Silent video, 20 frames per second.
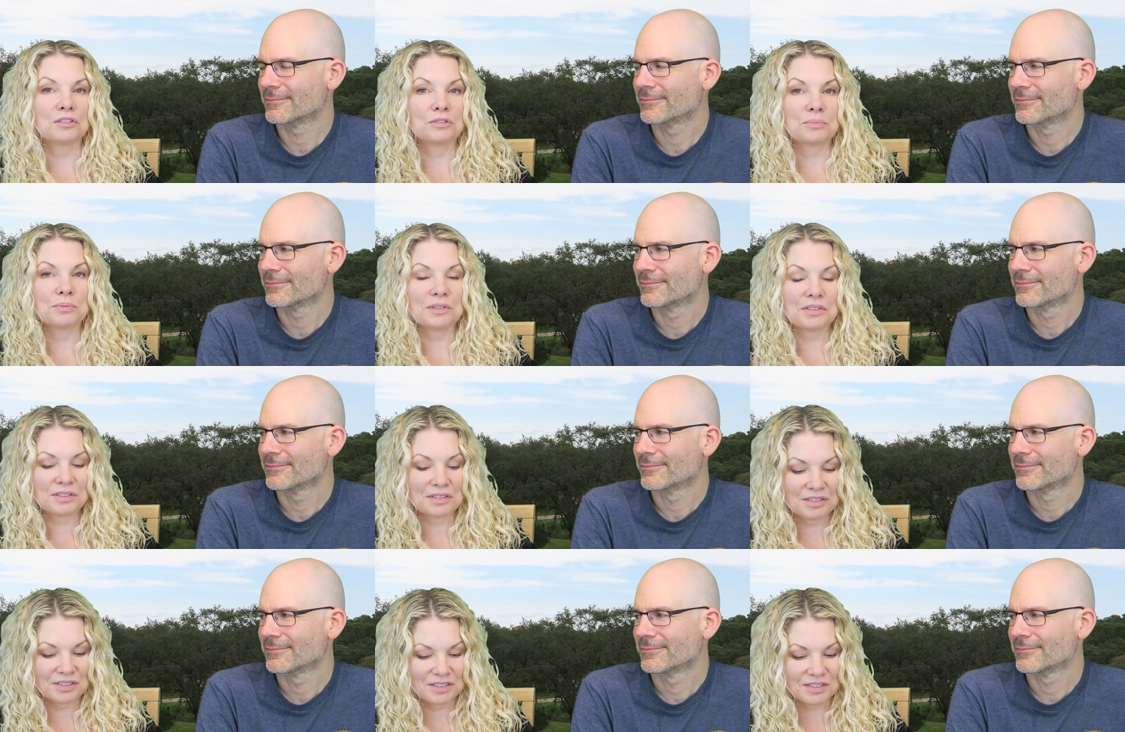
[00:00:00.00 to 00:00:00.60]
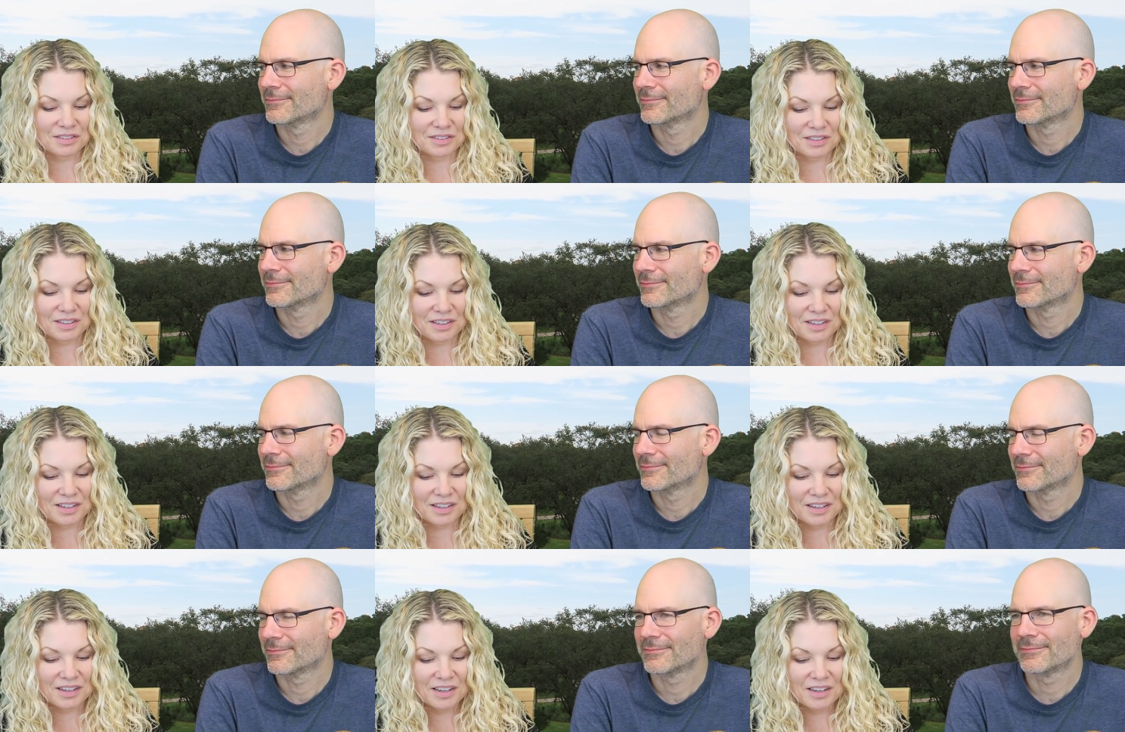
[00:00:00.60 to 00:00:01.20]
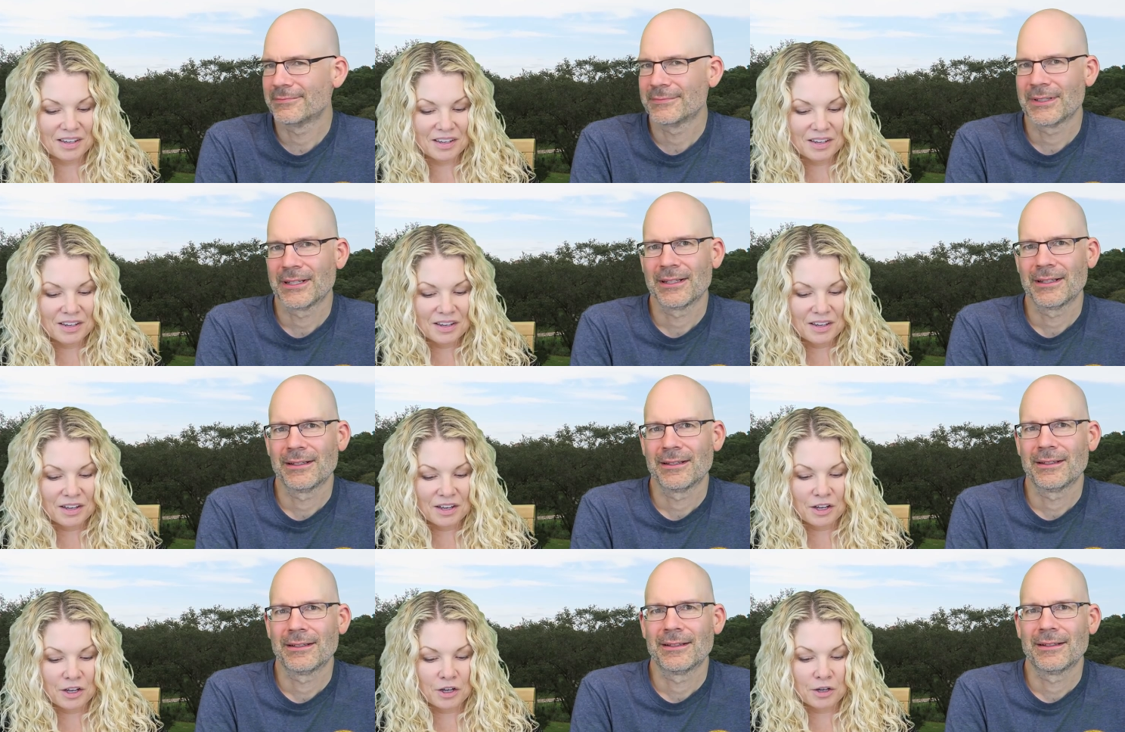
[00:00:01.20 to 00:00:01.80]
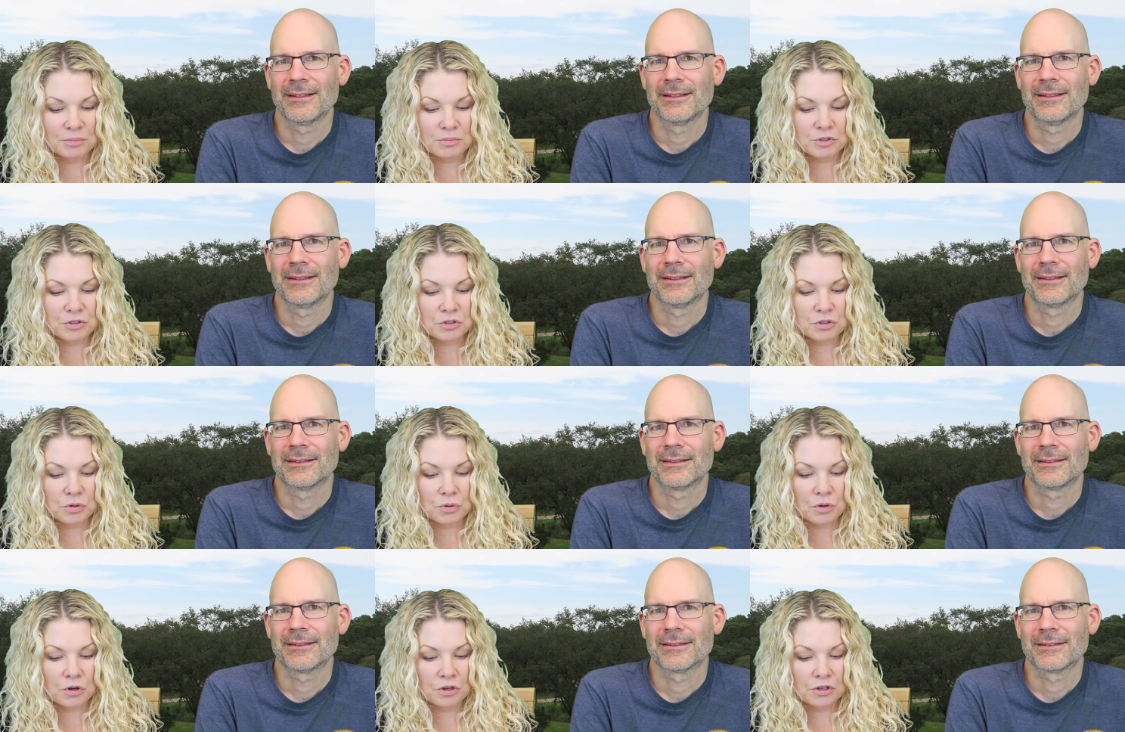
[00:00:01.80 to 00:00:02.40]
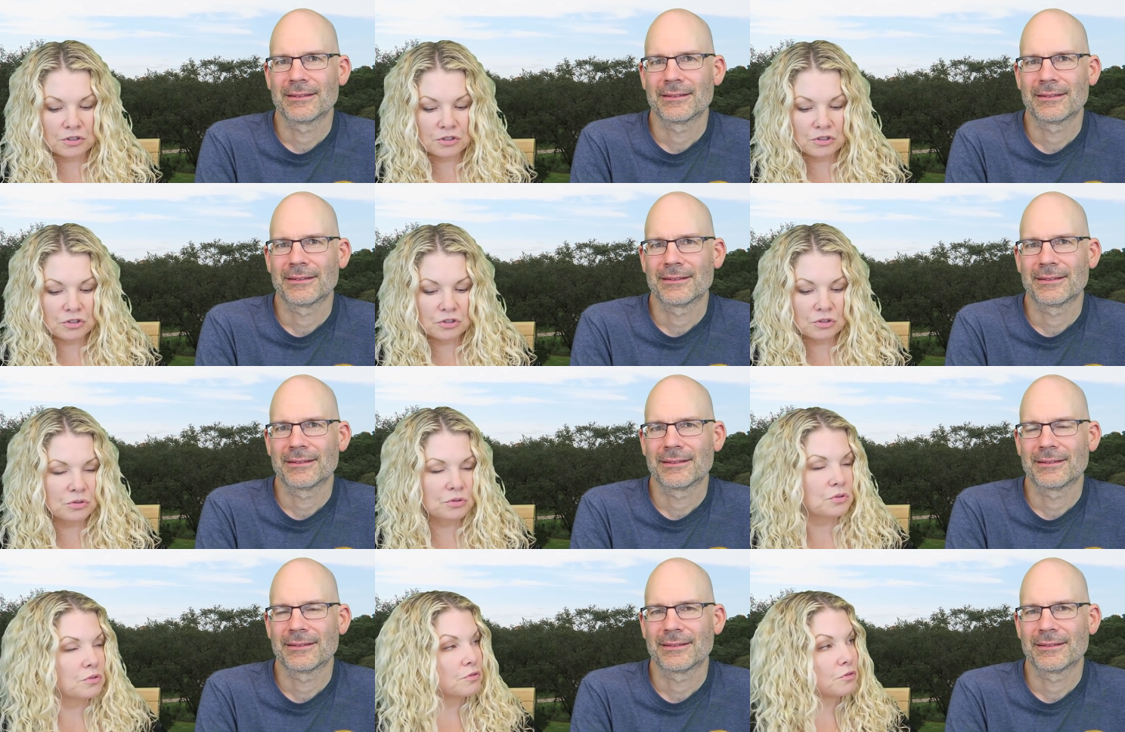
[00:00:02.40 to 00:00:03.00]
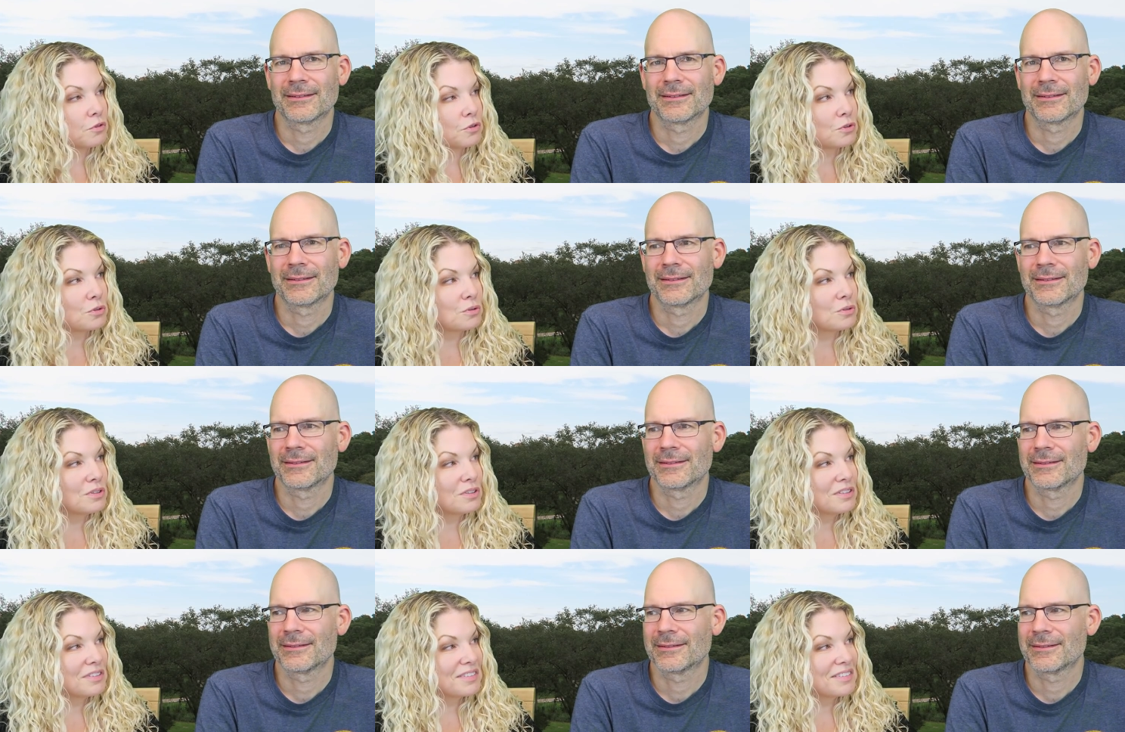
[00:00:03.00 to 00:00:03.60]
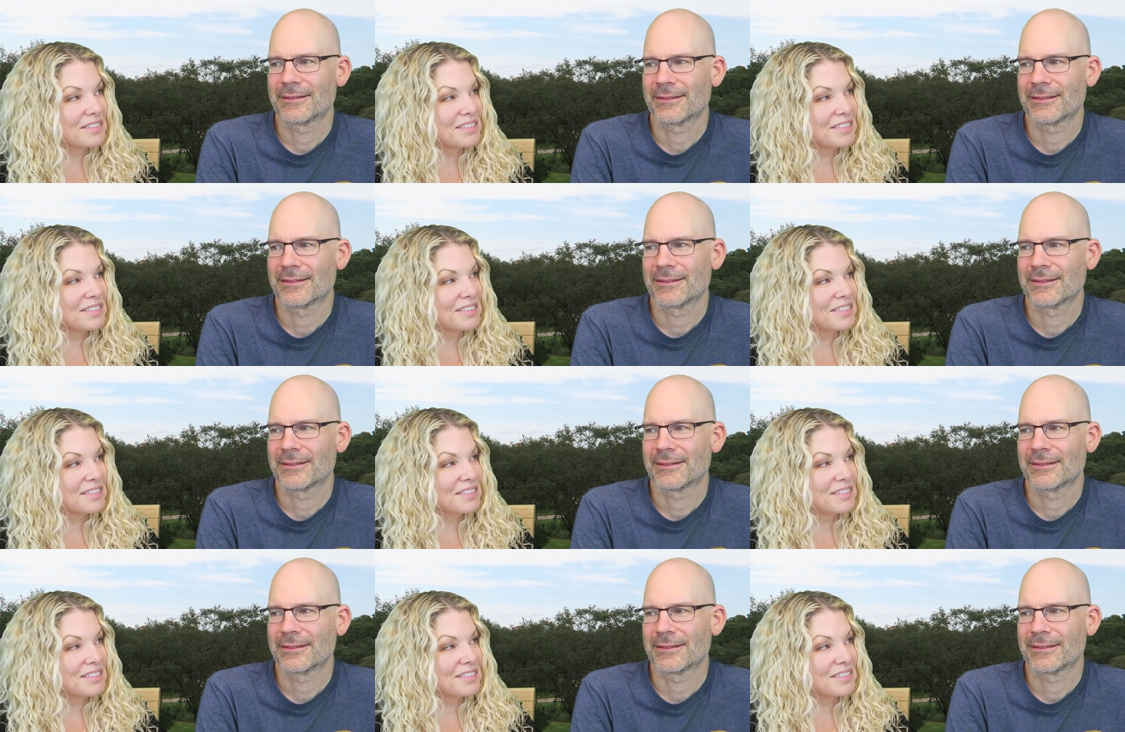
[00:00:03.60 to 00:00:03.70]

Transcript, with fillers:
Speaker 1: nice place to stay. So on to the food.